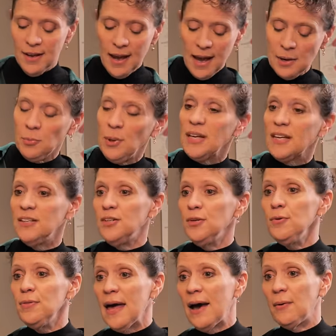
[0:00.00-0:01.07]
And we can do
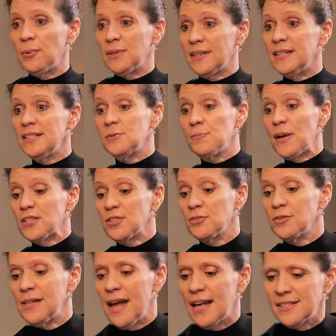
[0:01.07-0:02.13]
that with these special
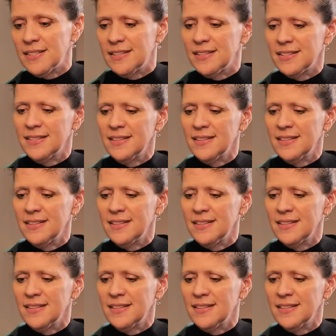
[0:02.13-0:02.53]
glasses.